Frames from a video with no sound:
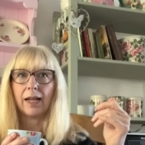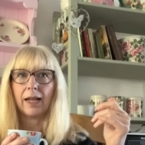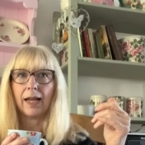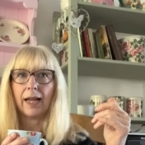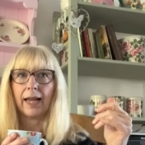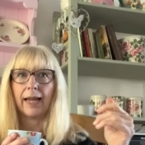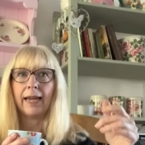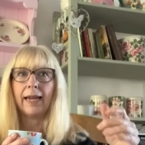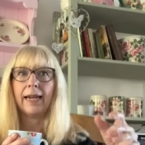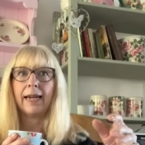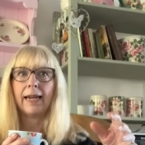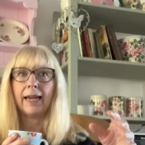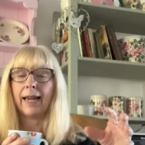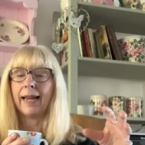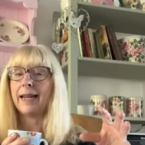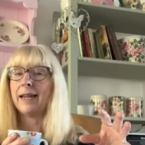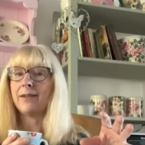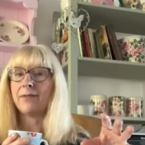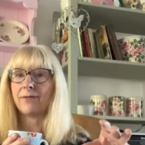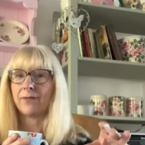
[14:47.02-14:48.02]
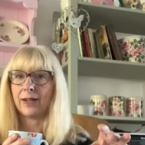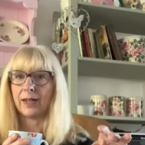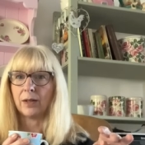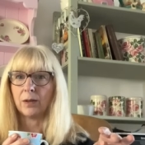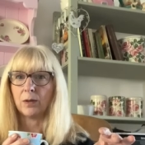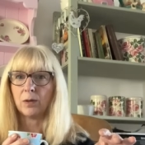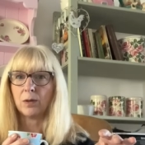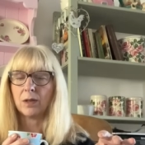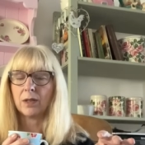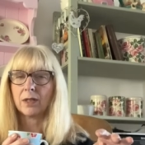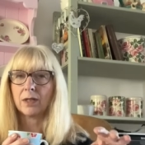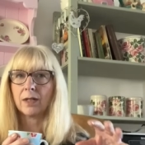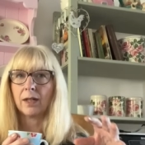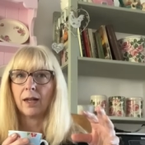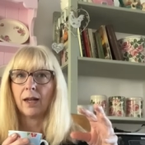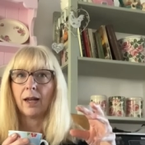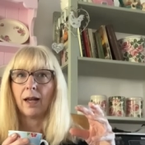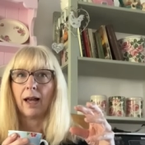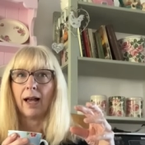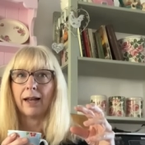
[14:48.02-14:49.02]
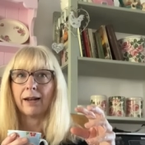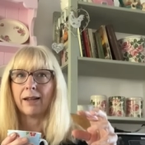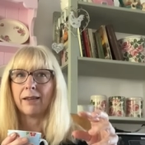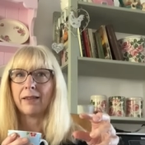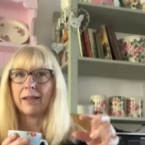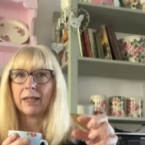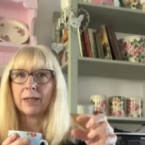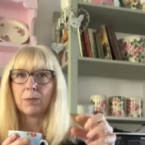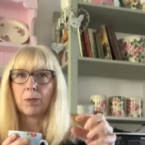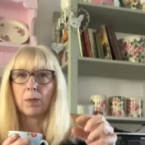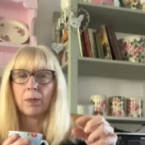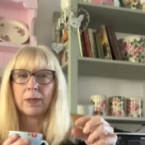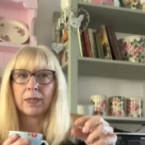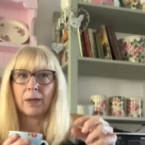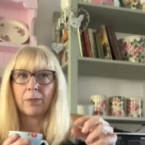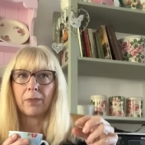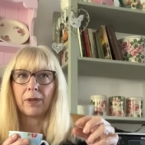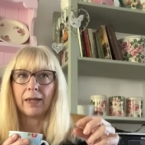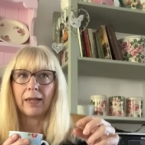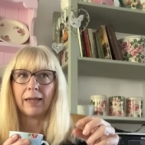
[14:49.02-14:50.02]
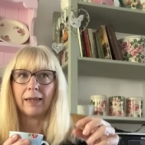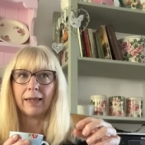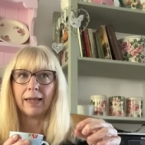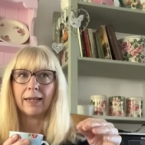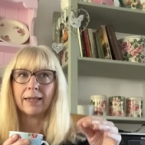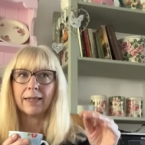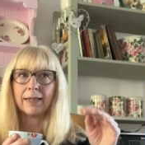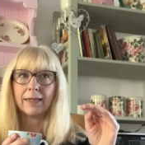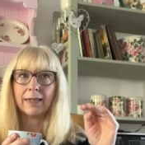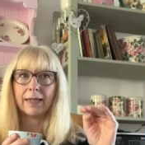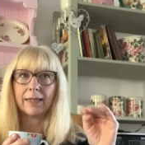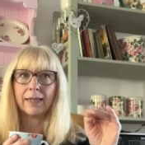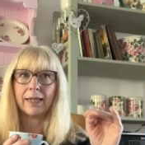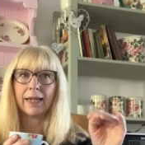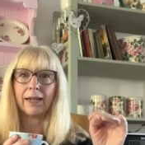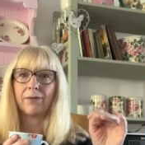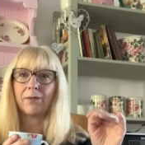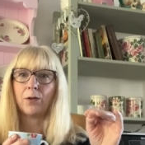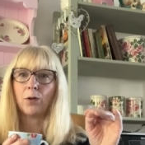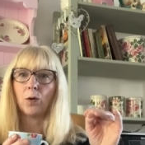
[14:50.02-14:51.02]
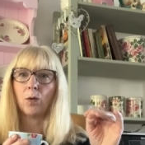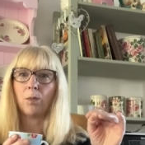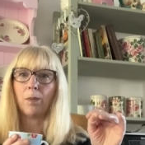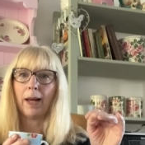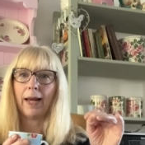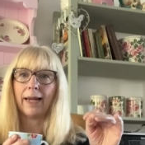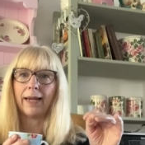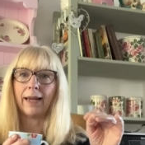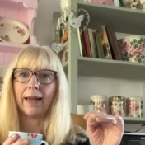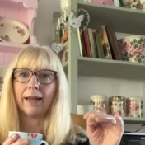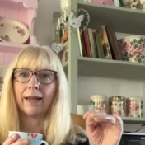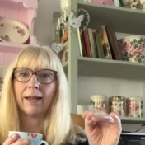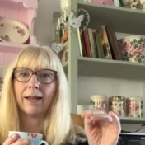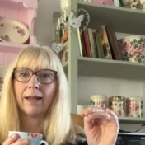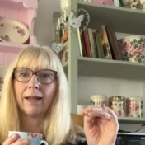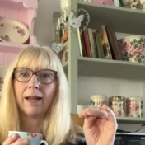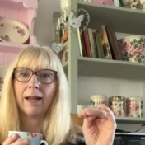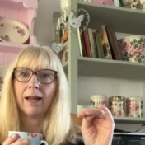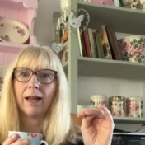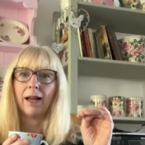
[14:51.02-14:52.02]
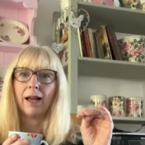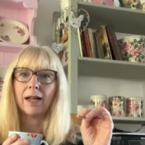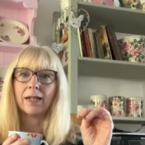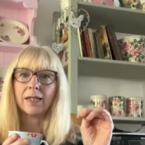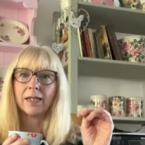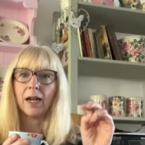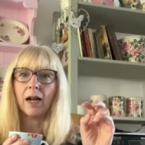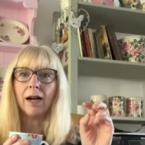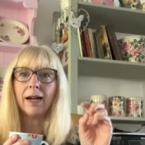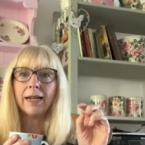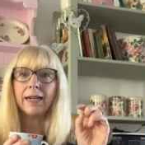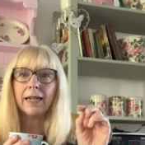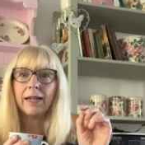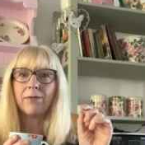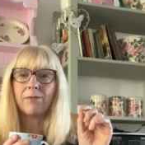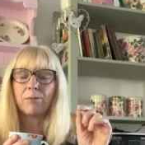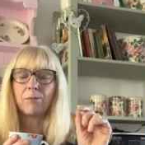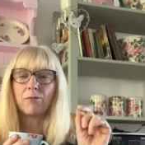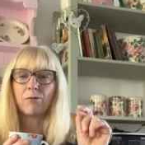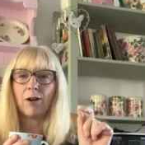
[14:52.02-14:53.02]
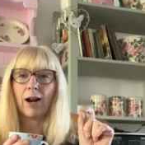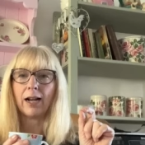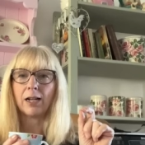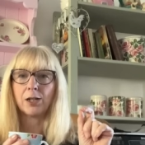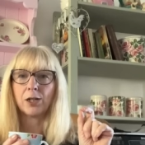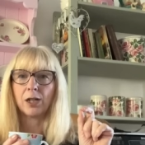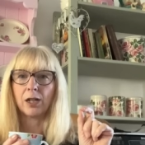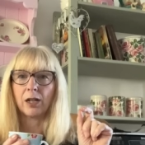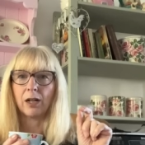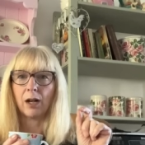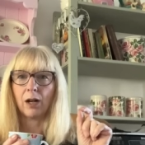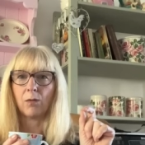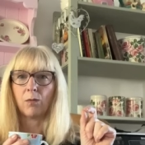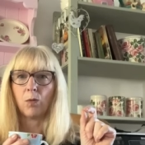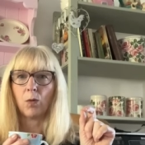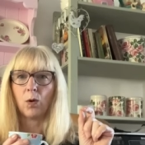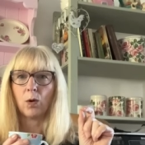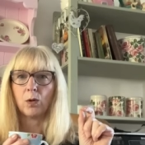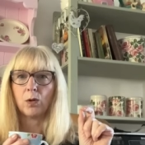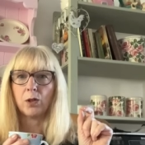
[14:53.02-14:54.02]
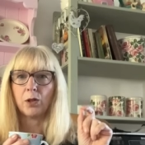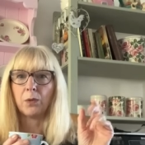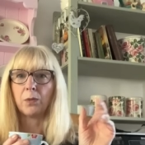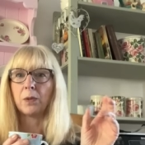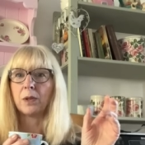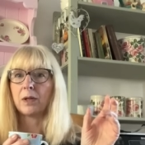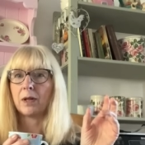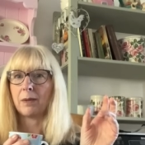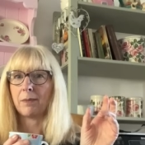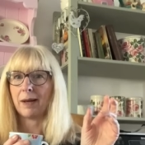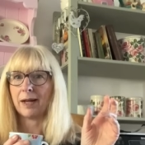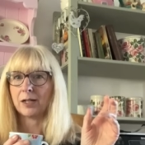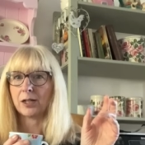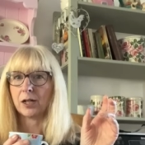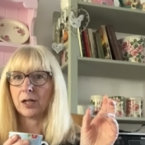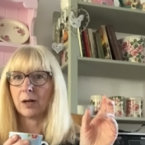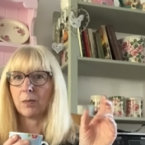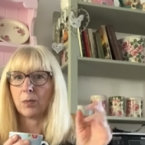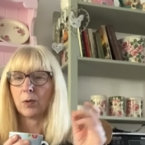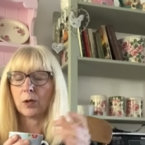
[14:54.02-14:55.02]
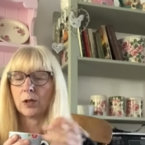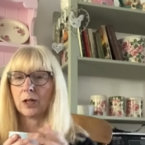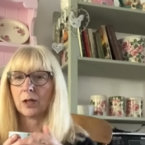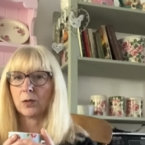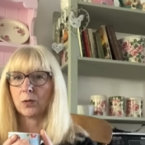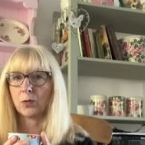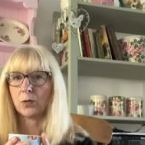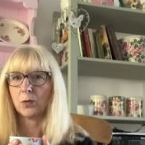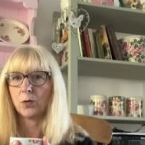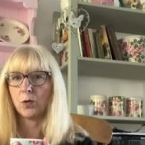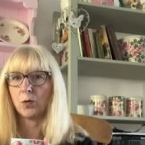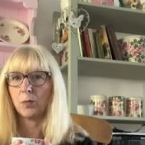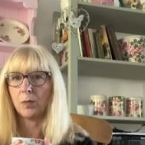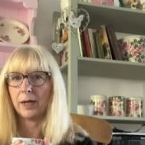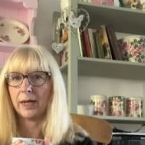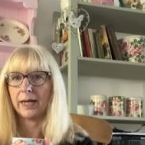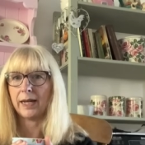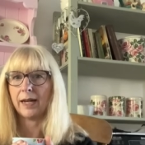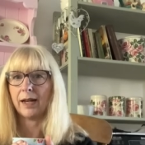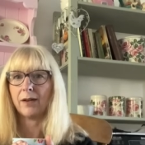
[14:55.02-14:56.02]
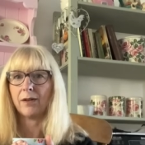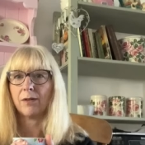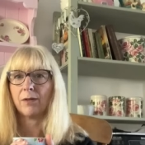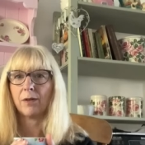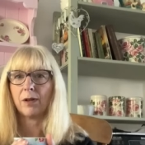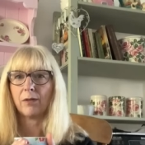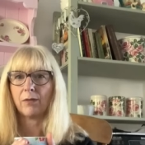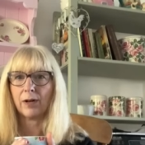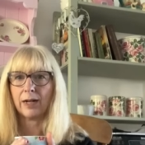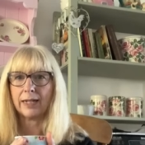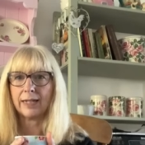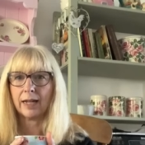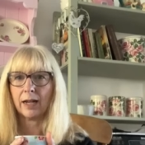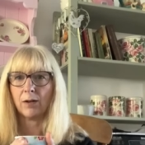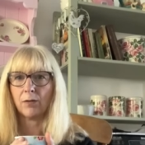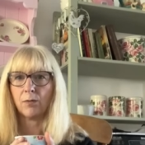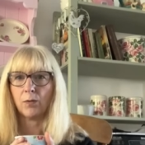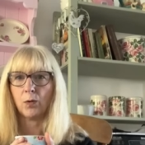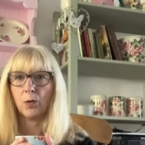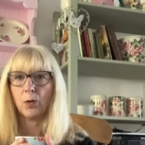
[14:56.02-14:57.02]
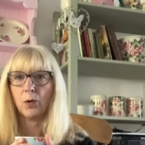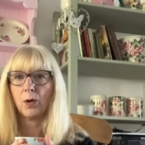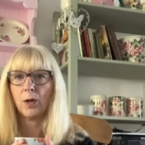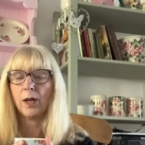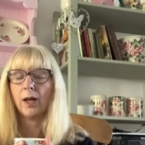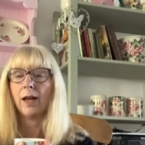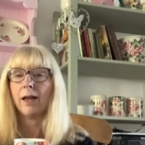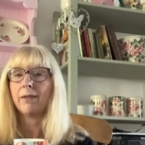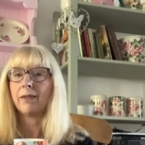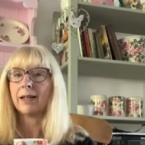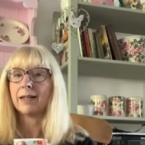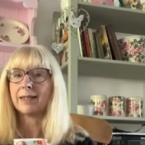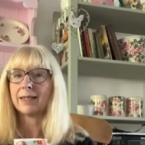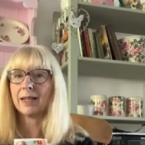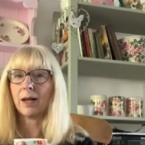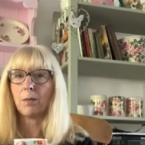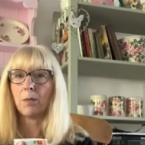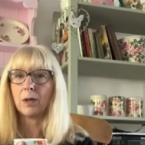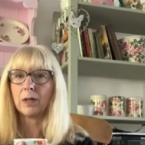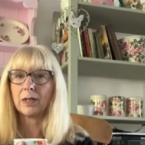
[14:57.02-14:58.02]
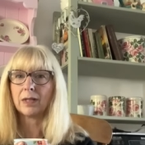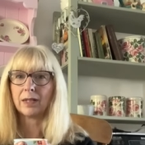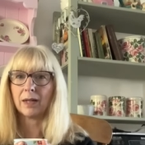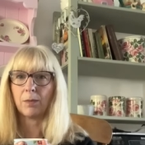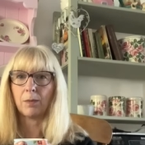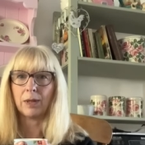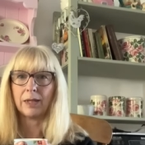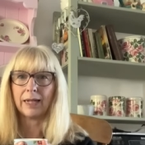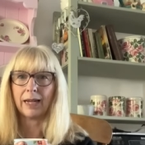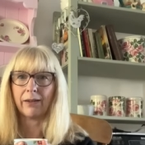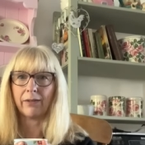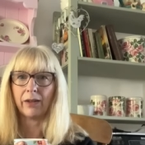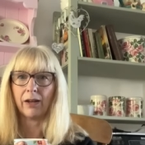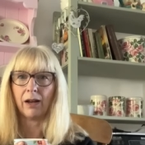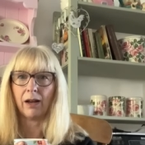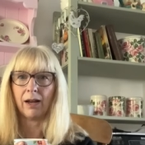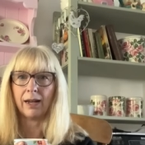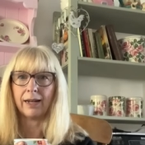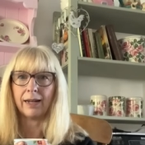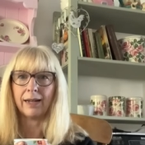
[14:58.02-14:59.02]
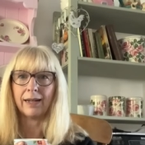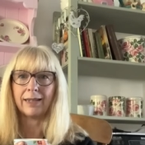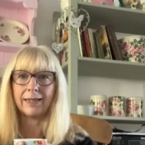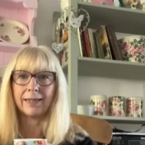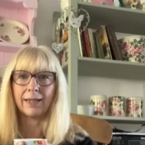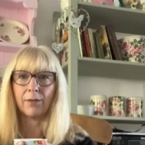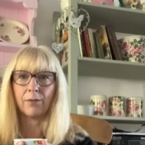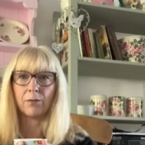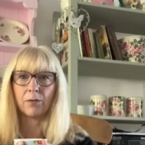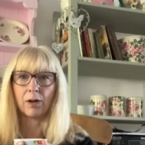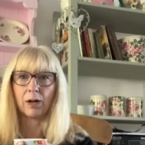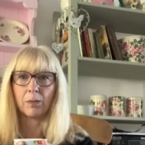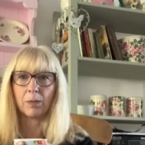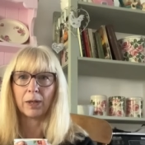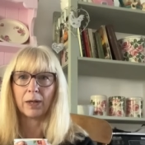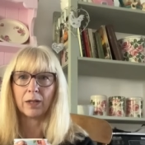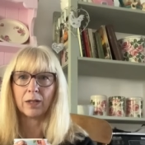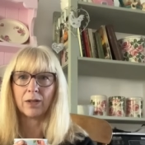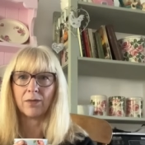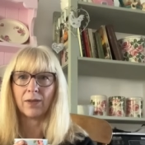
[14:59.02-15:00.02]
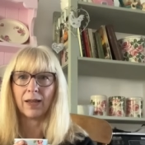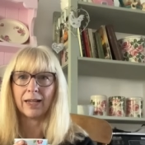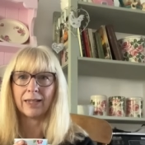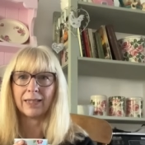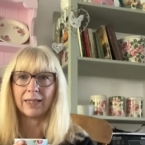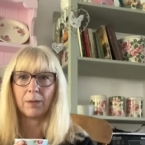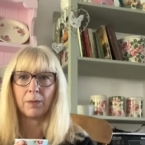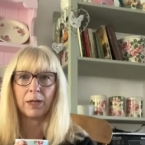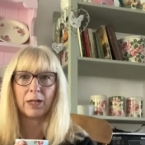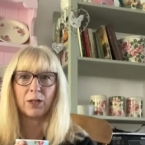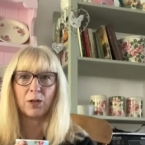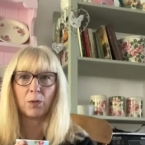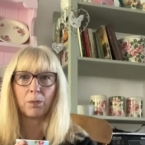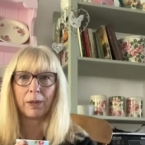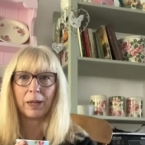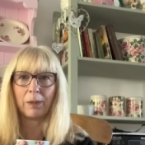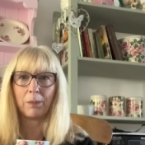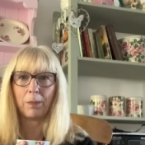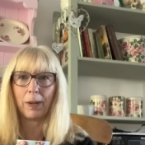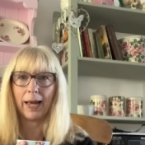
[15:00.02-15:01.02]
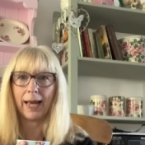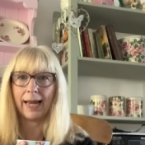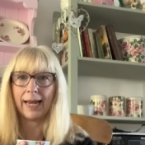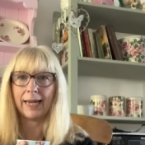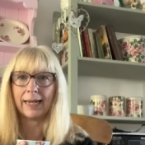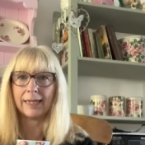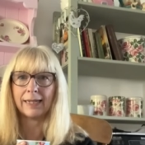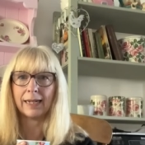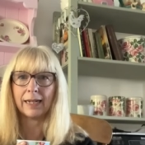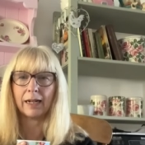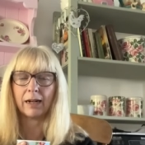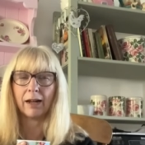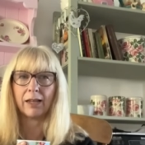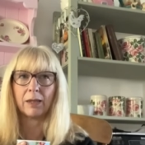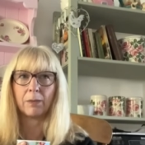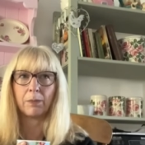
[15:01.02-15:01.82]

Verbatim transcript: he feels, and I think there's probably something in this, that if you're paying a tiny fraction of what you would imagine a product would normally retail for, then someone somewhere down the line is suffering because of that. Someone is not being paid. It can either